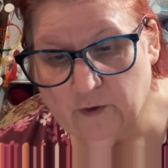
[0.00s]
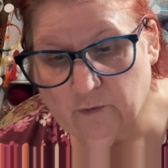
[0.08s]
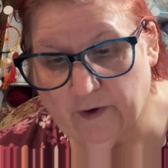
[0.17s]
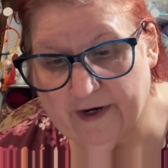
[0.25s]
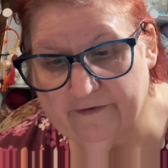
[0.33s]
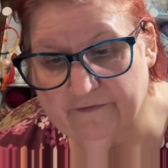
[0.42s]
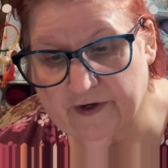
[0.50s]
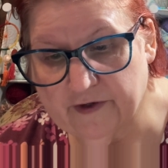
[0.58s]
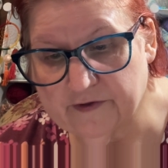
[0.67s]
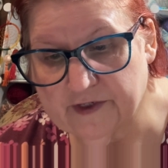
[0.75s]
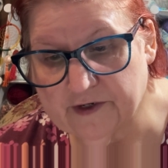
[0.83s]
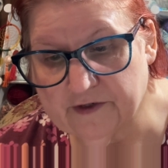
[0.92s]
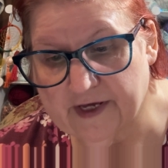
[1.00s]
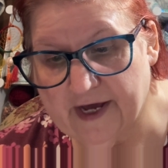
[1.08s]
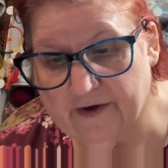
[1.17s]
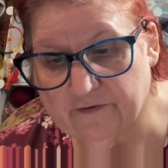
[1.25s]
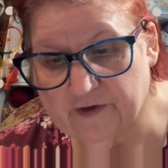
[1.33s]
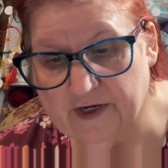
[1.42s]
Rain fell nearly
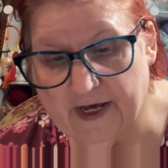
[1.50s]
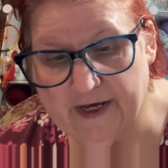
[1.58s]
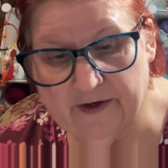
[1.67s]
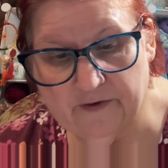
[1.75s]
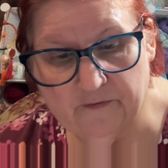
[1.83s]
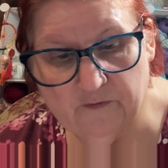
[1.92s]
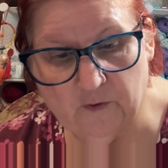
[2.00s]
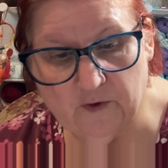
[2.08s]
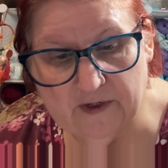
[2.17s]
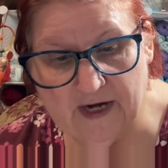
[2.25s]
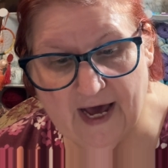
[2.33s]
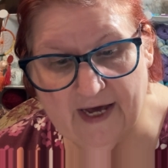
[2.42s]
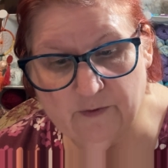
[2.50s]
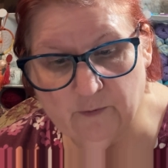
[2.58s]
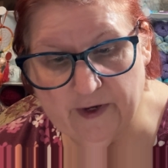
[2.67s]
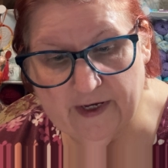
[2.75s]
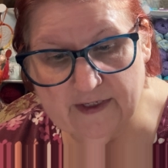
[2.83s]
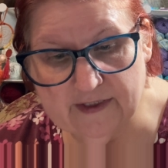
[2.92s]
every day for 9
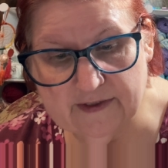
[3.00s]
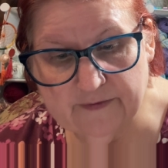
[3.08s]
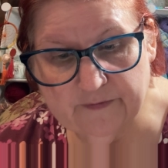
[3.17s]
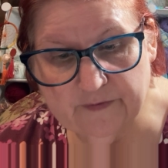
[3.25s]
weeks.